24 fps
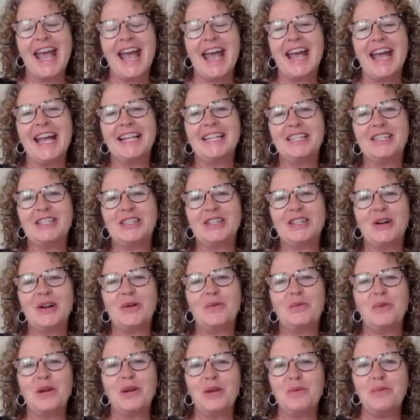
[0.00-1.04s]
And
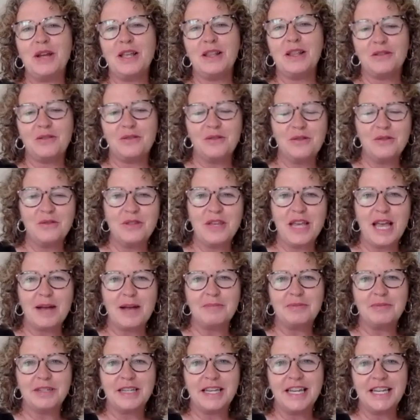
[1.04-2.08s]
so we went through the
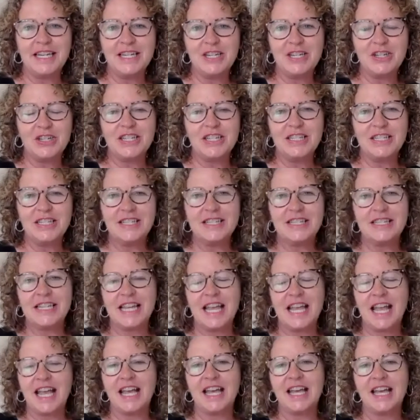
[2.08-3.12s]
applications
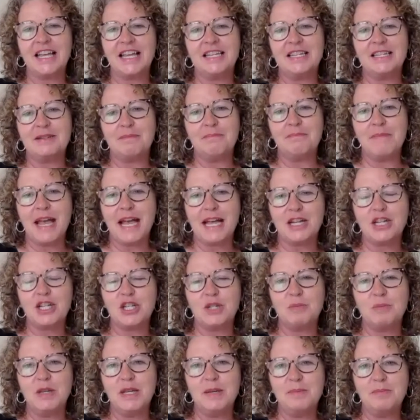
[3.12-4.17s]
and
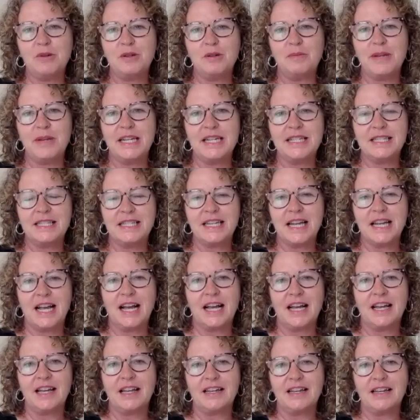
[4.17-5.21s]
matched people based
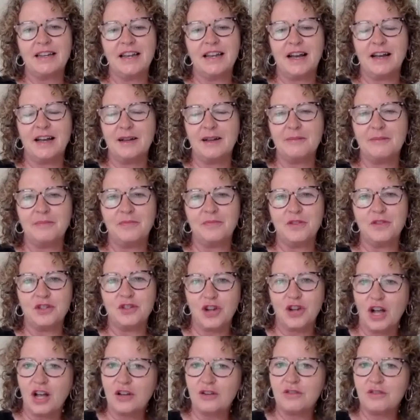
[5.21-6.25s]
on
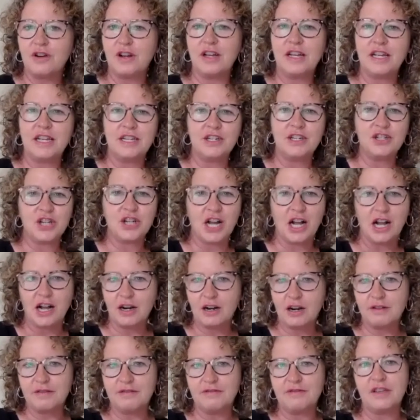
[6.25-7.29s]
genre and
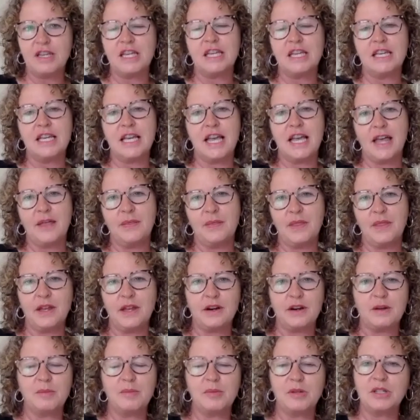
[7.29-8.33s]
geography and
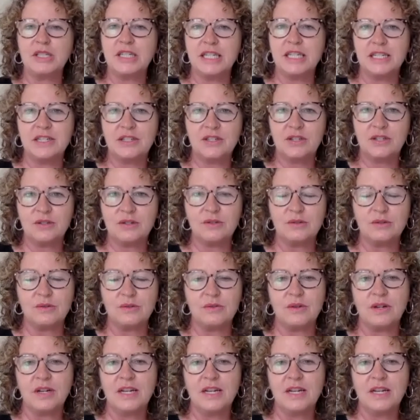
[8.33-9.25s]
their ability to